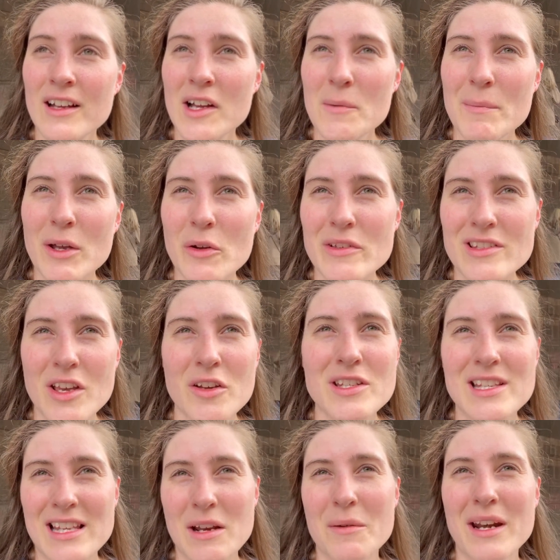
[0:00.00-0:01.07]
But also,
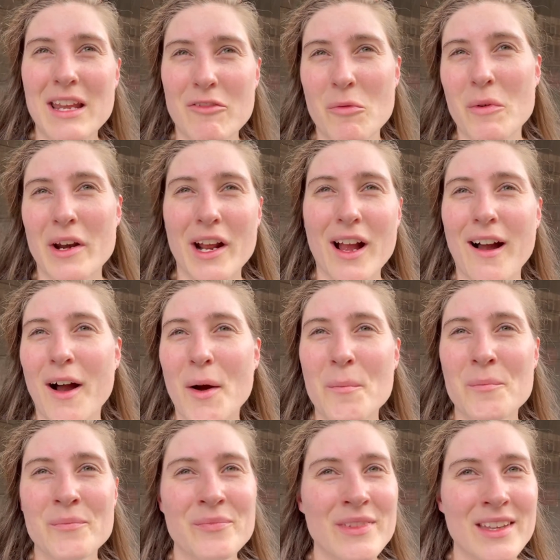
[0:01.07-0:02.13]
does anyone even want to
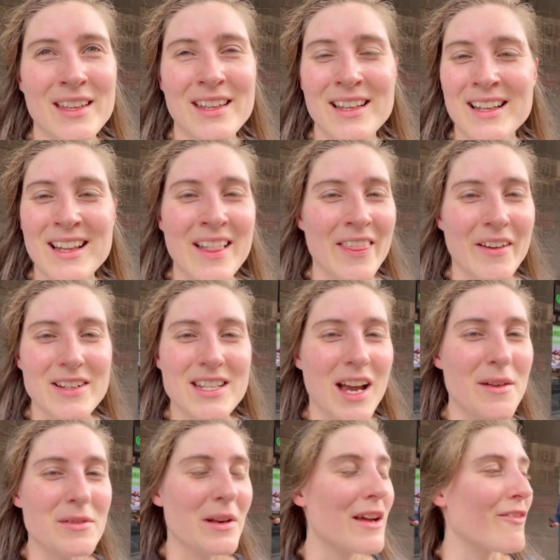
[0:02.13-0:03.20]
come? There are
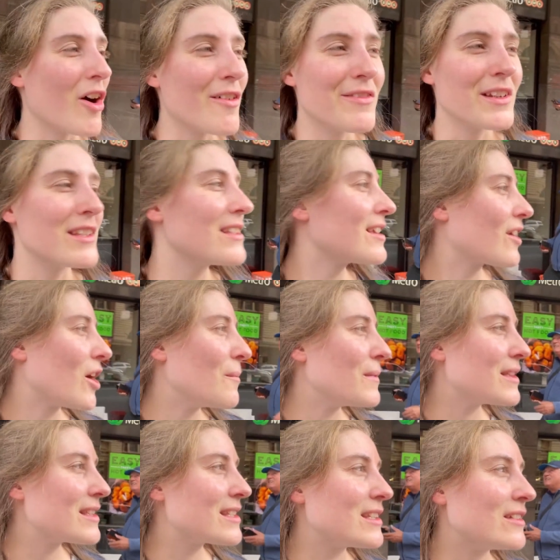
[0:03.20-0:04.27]
times when I've offered
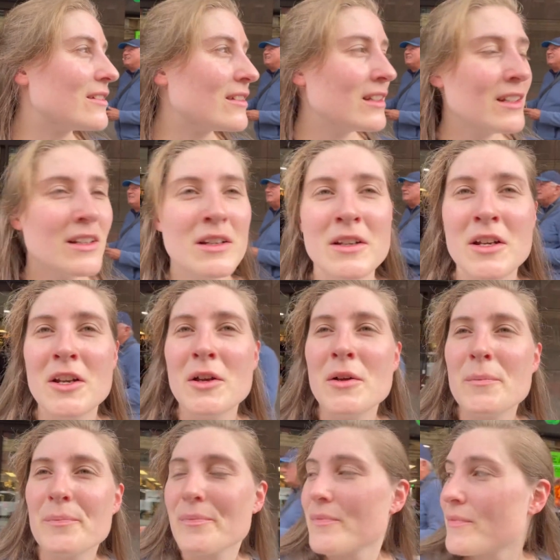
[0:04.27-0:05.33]
secondments to
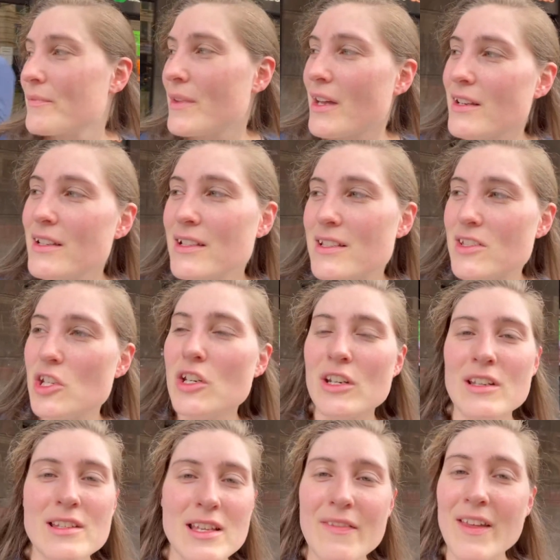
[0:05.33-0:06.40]

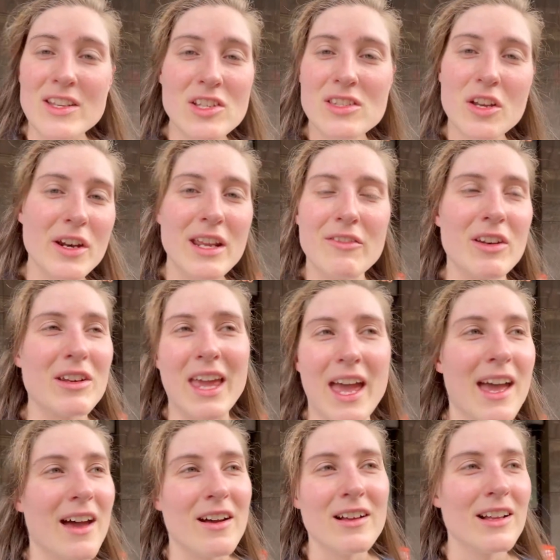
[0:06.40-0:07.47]
students and they just don't even
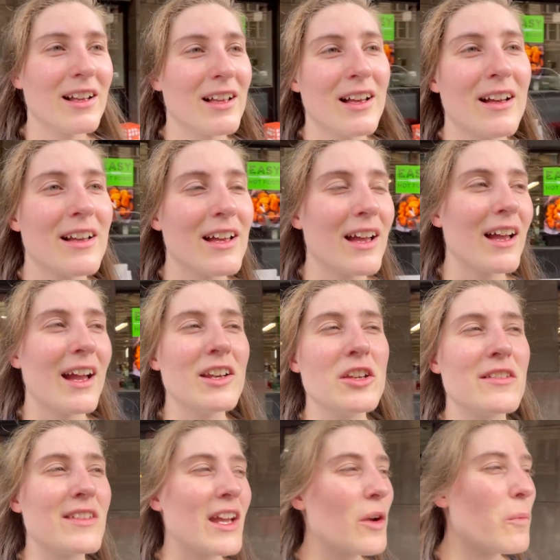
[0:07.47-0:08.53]
care. And you
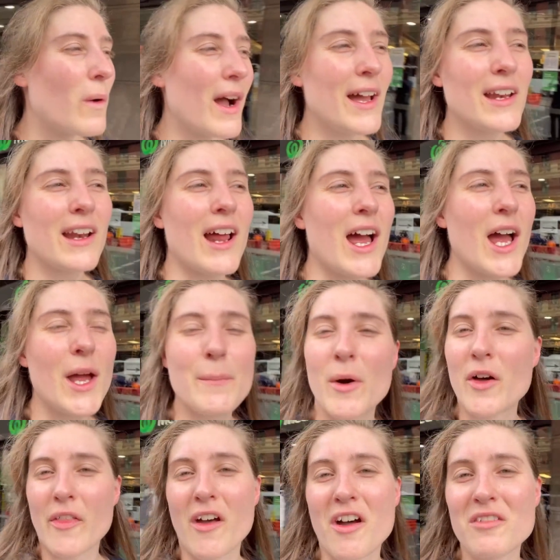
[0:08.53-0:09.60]
think, why did I
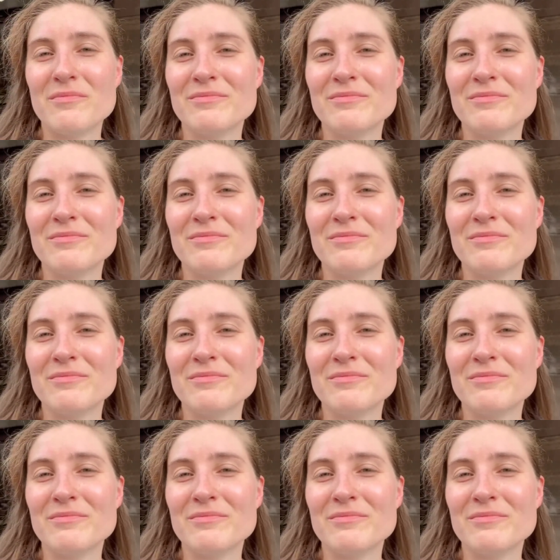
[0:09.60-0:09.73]
bother?